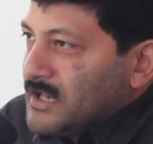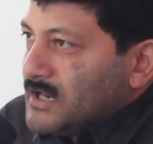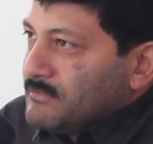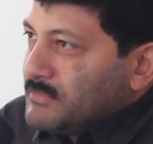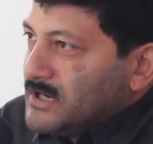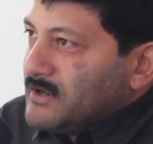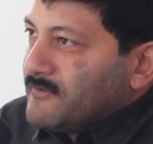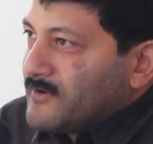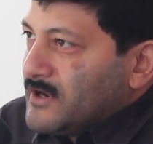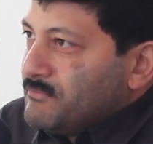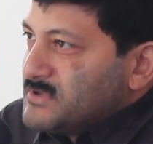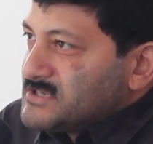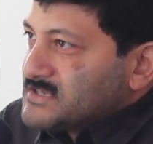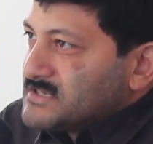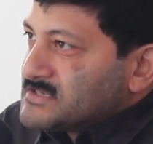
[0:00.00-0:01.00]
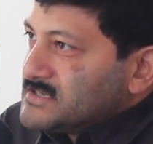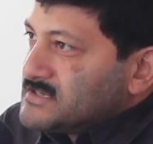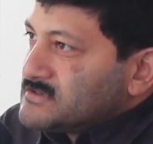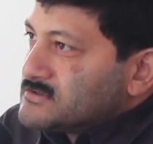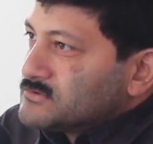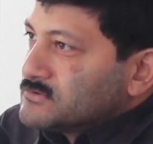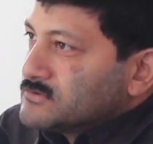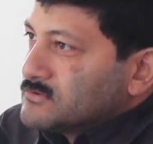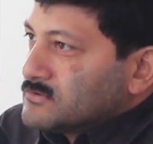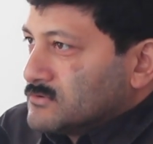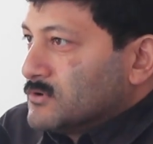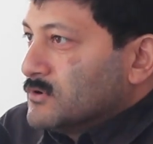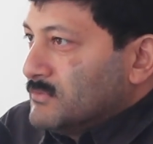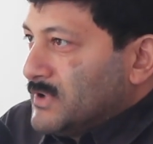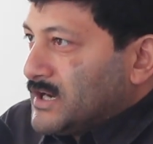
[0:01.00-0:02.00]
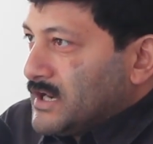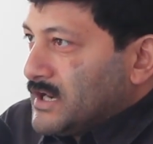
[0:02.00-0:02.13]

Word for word: enable different businesses to go